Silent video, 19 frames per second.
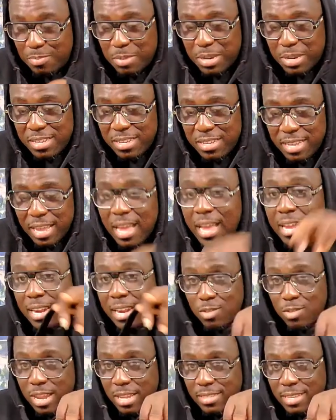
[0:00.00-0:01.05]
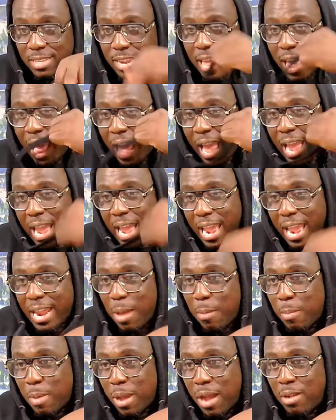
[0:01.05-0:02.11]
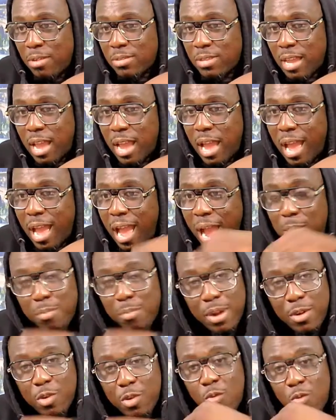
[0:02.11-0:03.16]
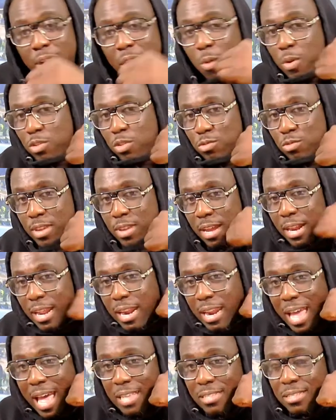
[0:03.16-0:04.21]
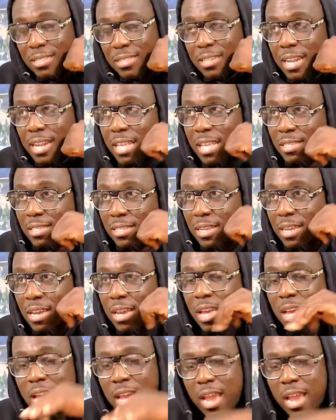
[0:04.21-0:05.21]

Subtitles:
Meaning, that's what I said. I heard about Amerado when I went to Ghana last year,